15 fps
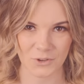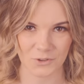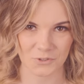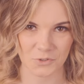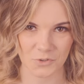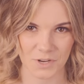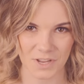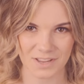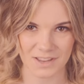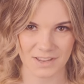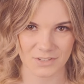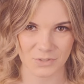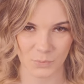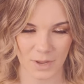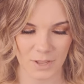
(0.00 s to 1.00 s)
Ultra
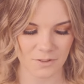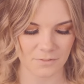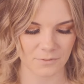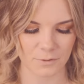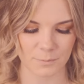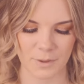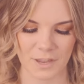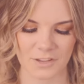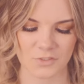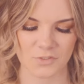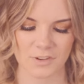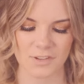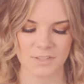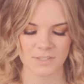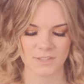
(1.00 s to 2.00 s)
as well for the
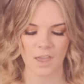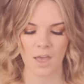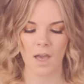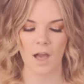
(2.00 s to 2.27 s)
Pegatrix.